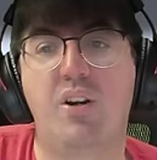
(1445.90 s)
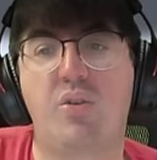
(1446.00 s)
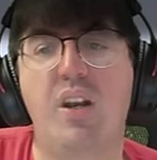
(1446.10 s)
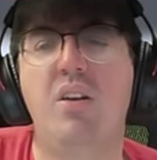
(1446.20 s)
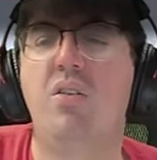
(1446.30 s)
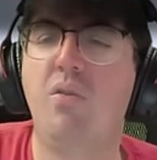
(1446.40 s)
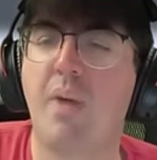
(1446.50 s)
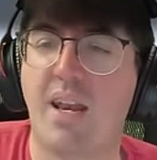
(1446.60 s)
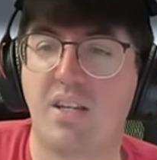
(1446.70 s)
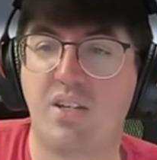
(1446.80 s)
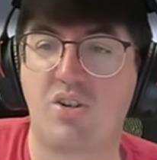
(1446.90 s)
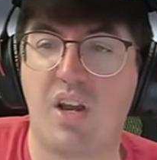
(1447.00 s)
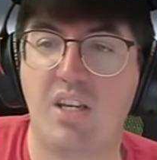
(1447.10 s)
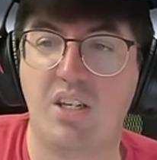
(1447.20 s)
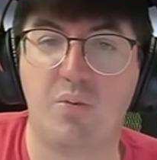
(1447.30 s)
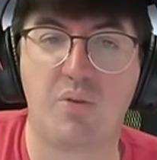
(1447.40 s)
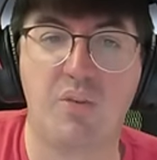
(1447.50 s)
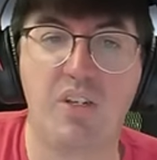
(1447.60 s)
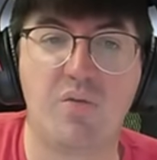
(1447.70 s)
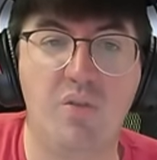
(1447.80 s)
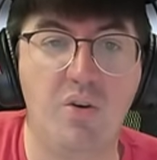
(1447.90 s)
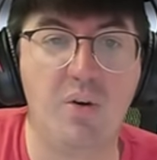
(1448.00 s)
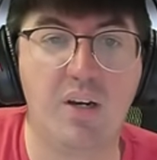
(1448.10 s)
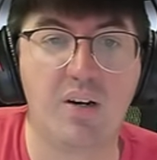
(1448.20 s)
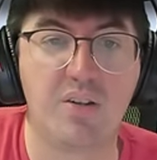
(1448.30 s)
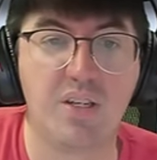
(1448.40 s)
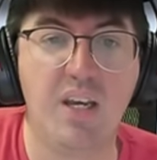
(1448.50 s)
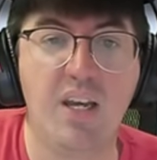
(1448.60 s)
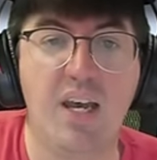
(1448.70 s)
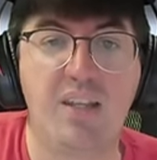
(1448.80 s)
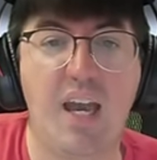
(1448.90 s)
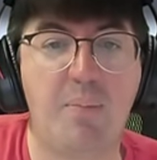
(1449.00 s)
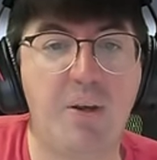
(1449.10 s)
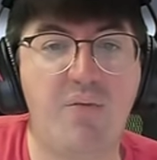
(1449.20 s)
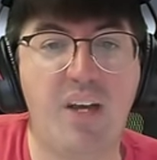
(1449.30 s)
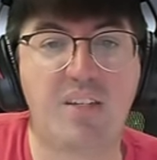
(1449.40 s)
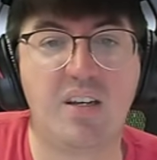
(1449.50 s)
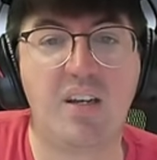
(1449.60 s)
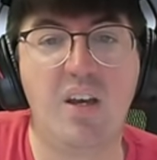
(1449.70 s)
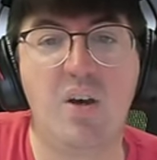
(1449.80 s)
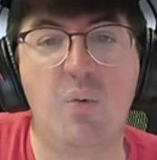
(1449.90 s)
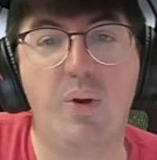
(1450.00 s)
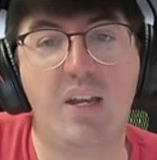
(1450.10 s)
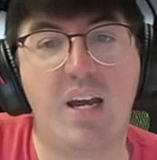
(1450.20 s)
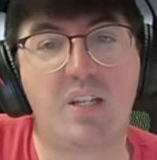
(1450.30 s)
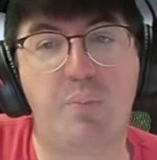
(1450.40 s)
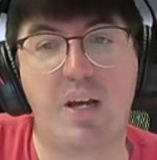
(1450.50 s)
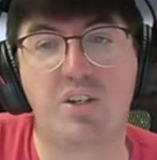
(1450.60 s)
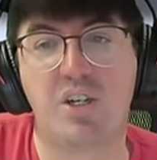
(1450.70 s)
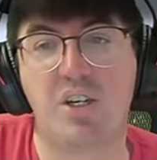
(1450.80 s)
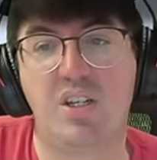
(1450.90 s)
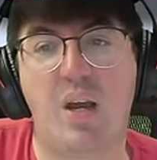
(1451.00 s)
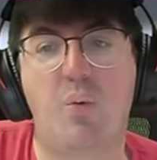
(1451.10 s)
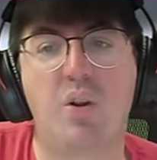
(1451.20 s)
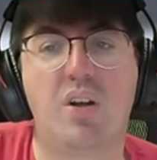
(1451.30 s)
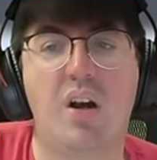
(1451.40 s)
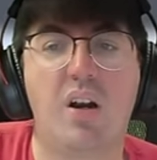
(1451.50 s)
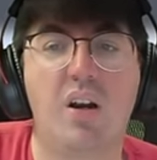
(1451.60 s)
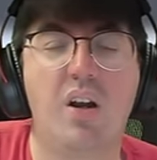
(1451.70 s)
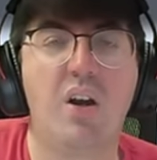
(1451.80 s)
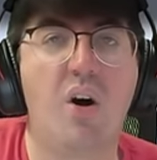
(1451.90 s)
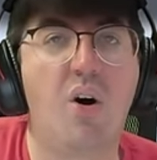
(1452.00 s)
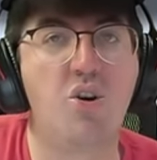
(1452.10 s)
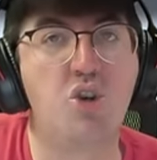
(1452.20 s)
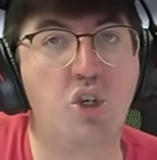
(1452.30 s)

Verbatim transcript: on creating new metas and strategies with the release of new heroes. At the Epic Festa, we announced balance changes that will occur on